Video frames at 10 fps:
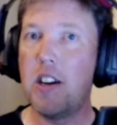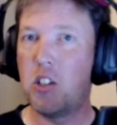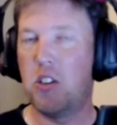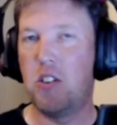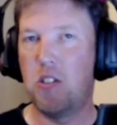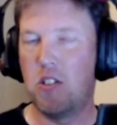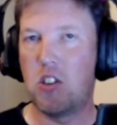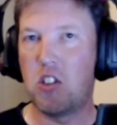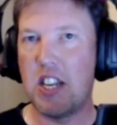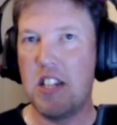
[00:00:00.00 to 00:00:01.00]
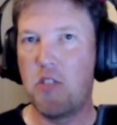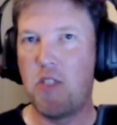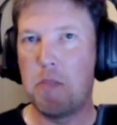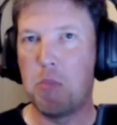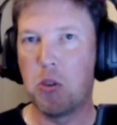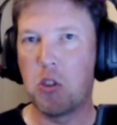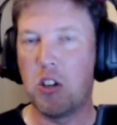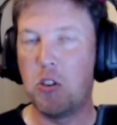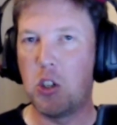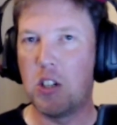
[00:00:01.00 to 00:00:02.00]
to seeing the Red Bull
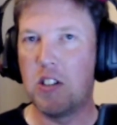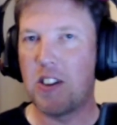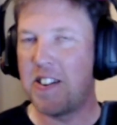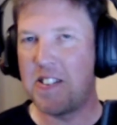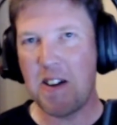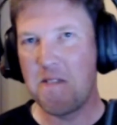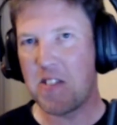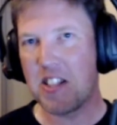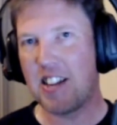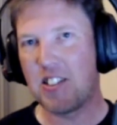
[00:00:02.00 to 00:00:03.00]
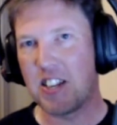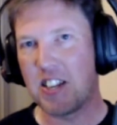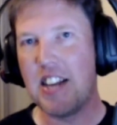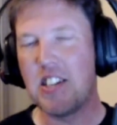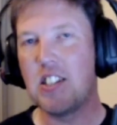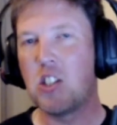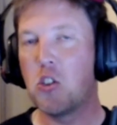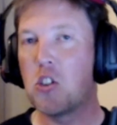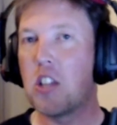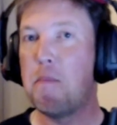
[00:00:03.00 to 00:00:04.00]
solutions, I don't think that's the case. It's
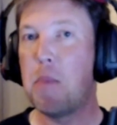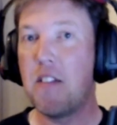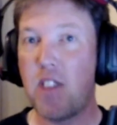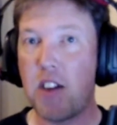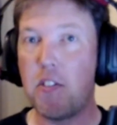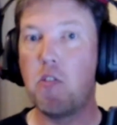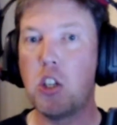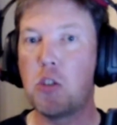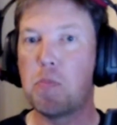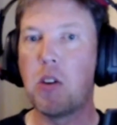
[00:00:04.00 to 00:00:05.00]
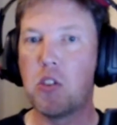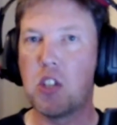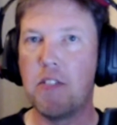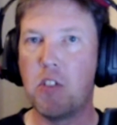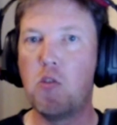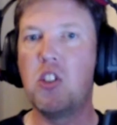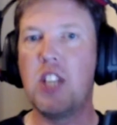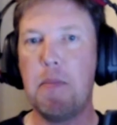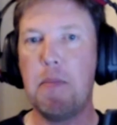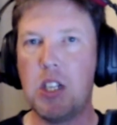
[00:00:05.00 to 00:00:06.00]
just them being very responsive and
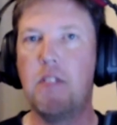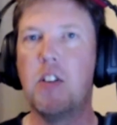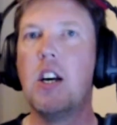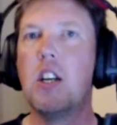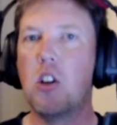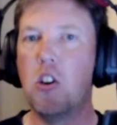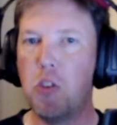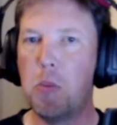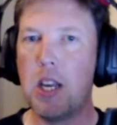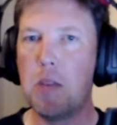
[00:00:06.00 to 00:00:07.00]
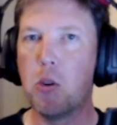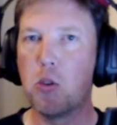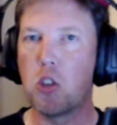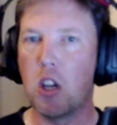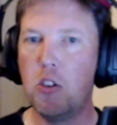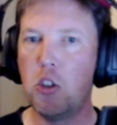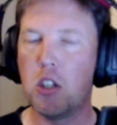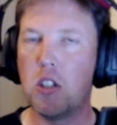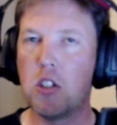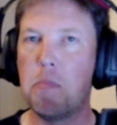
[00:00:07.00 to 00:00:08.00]
receptive to other people's
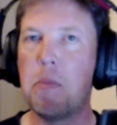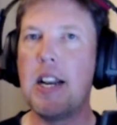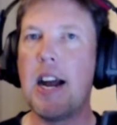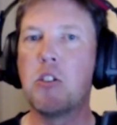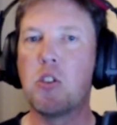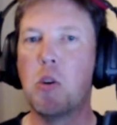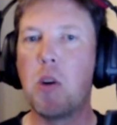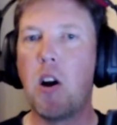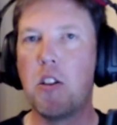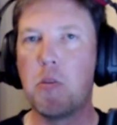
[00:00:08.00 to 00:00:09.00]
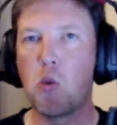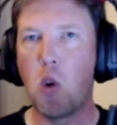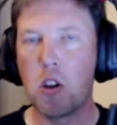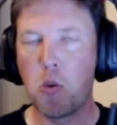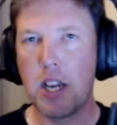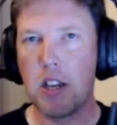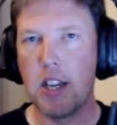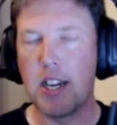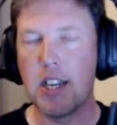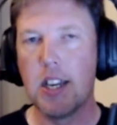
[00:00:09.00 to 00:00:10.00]
solutions and being able to apply them quite quickly.